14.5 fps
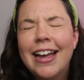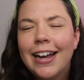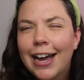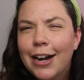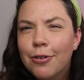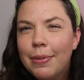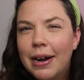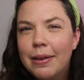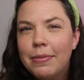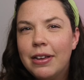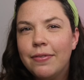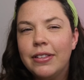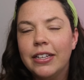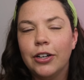Kind of reminded
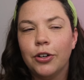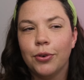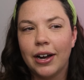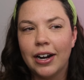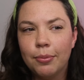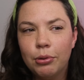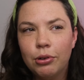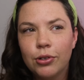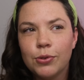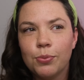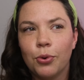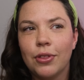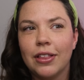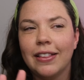me of The Incredibles
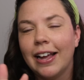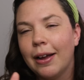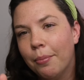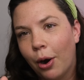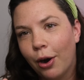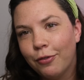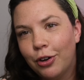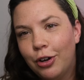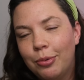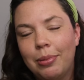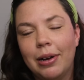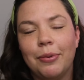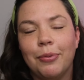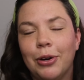more than like Marvel,
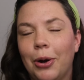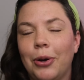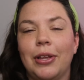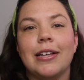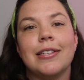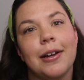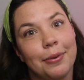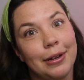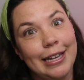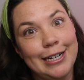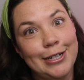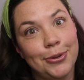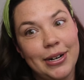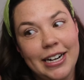but regardless, I really
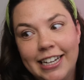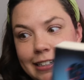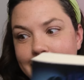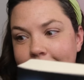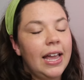enjoyed it.